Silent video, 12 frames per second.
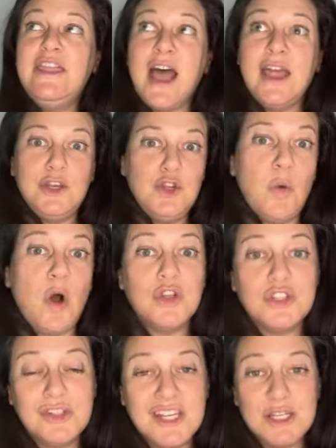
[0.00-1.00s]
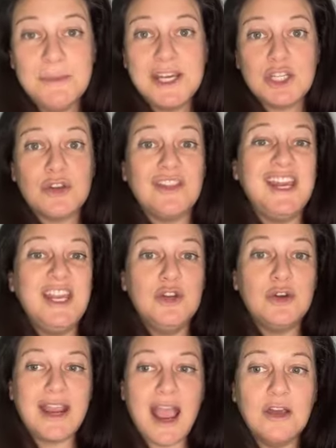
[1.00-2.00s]
Then you also need to make sure that
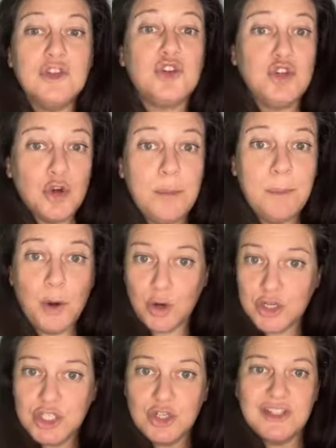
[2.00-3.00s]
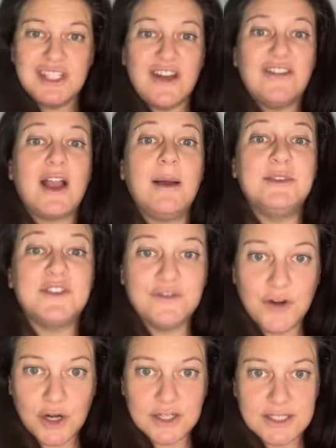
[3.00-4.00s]
in your calendar, your personal stuff comes
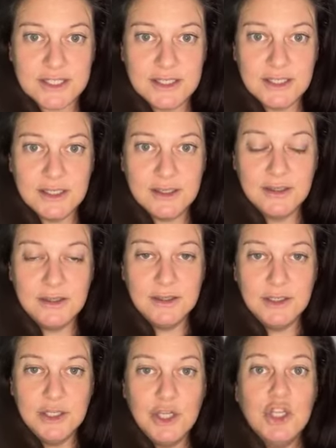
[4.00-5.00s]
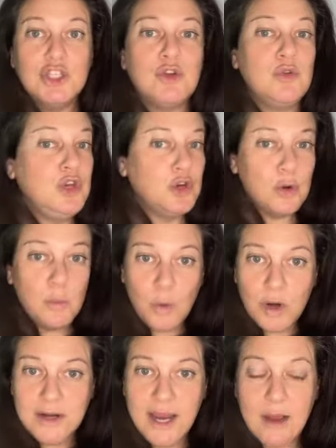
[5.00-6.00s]
first. So your
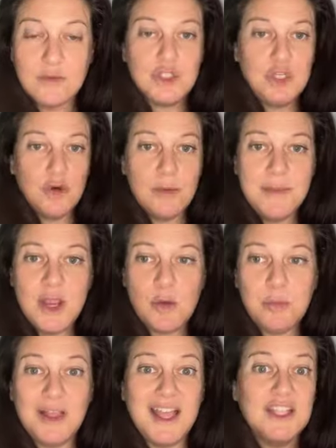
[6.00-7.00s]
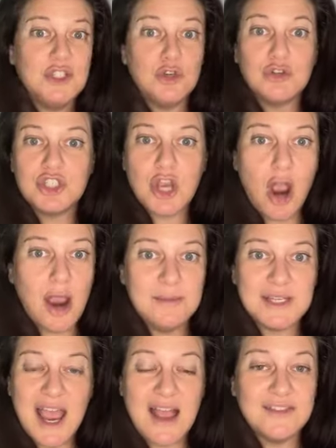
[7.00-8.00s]
workouts, your meal plans, your
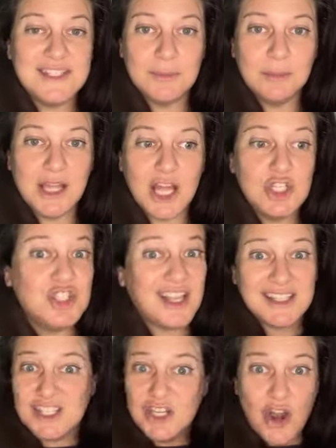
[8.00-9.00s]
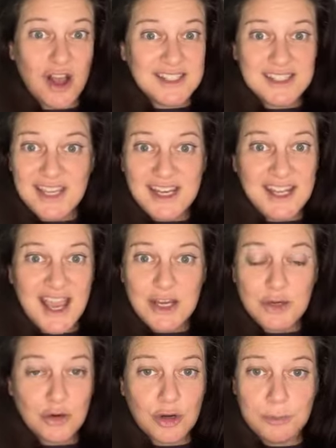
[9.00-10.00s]
time to have some lunch that's not sitting
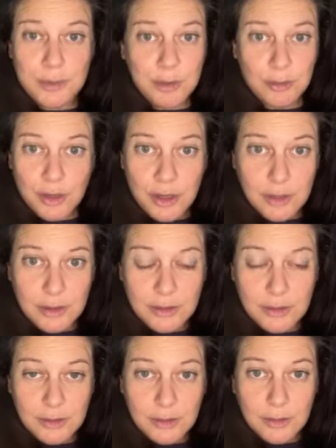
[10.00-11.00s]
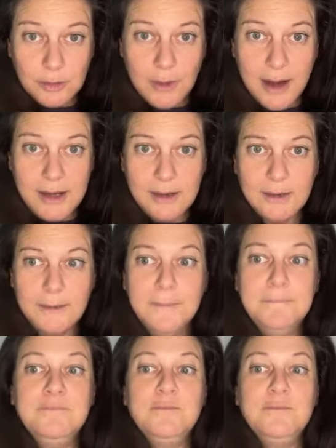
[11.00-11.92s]
at your computer, right?